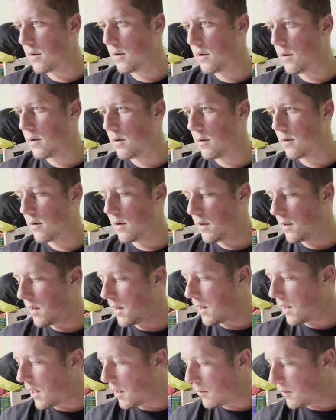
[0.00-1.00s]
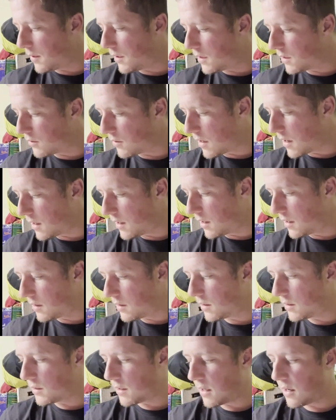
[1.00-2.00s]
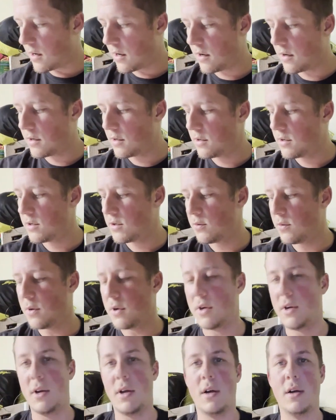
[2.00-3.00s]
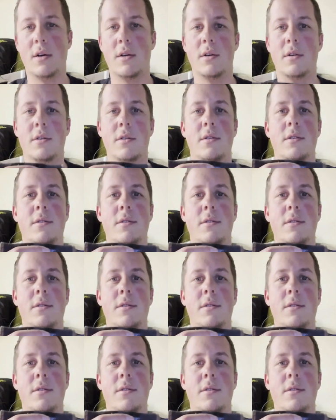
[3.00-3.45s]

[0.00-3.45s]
How did that happen? This rod here is $120.